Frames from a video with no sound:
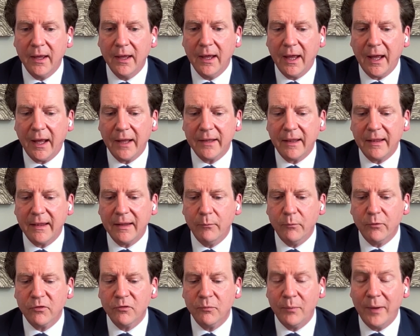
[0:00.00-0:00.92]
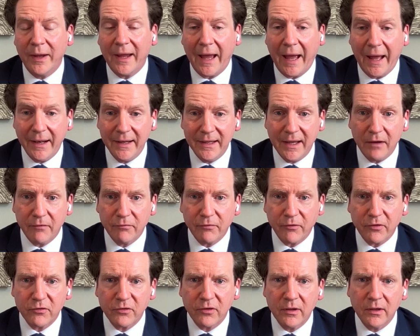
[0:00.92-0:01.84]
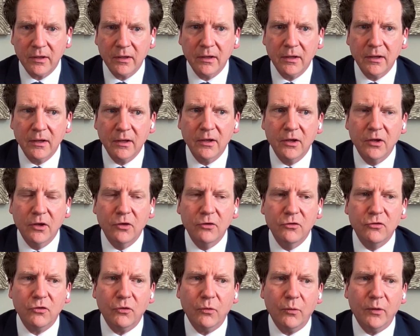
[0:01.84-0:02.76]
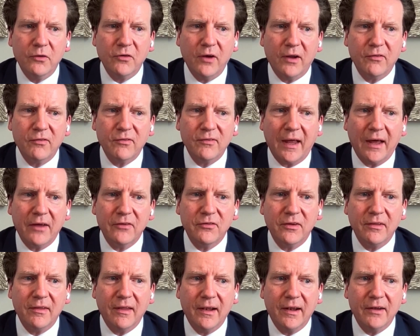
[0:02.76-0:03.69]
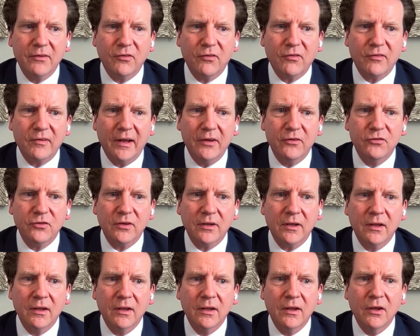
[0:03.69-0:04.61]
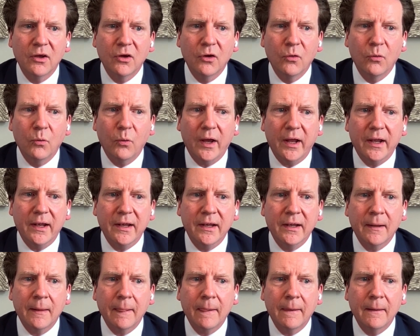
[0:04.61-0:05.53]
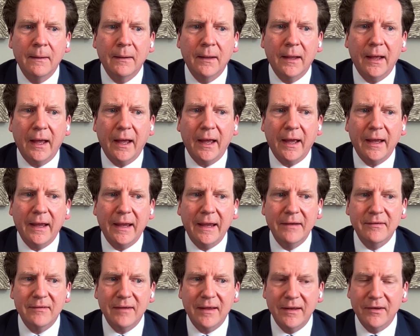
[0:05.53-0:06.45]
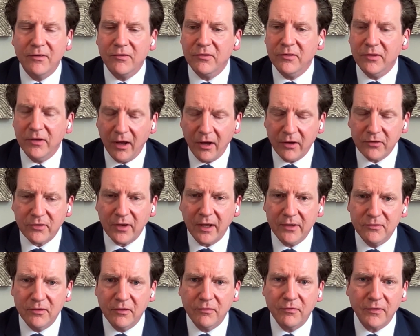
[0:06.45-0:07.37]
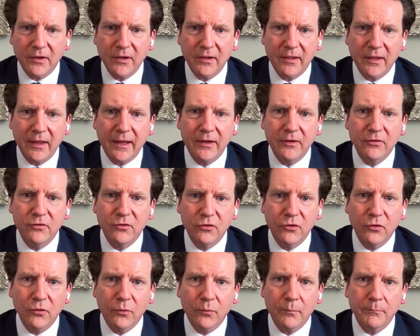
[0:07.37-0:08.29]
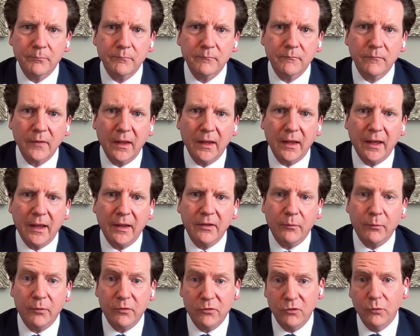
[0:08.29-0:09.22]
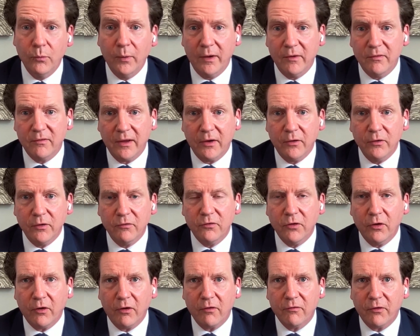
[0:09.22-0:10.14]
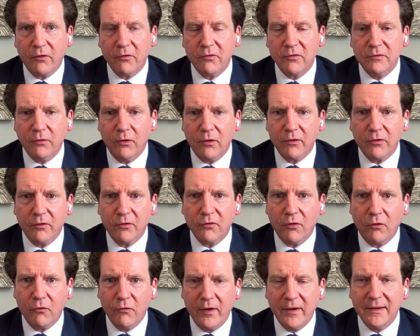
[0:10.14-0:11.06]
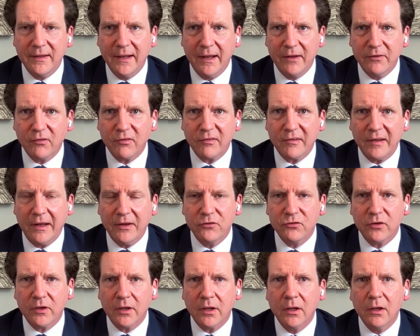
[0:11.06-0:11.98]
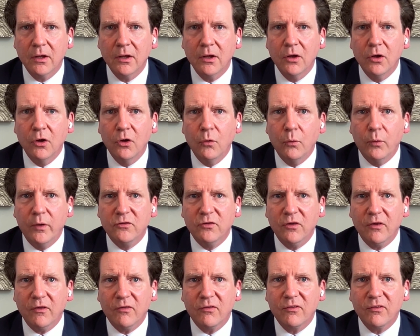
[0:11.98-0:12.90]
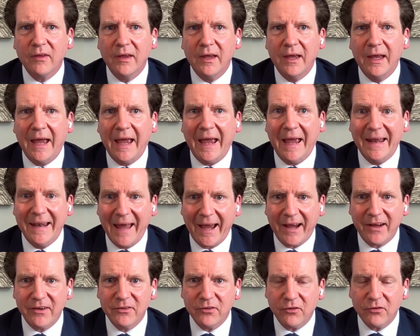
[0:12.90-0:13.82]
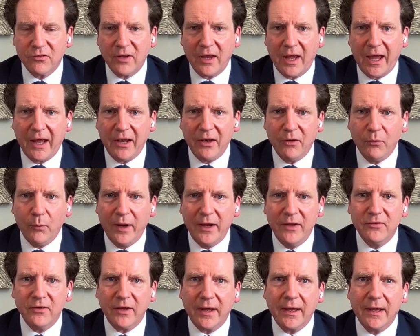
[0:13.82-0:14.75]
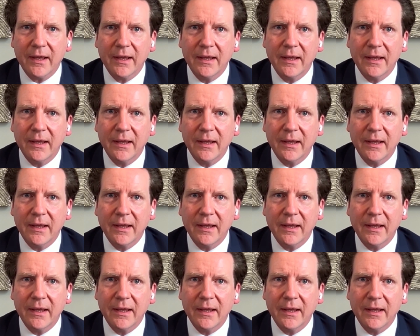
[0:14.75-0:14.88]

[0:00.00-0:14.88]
and that they wouldn't make any effort to address that in the legislation when it is not a difficult thing to do. There were two ways they could have done it. First of all, there's already legislation which is enacted and awaiting.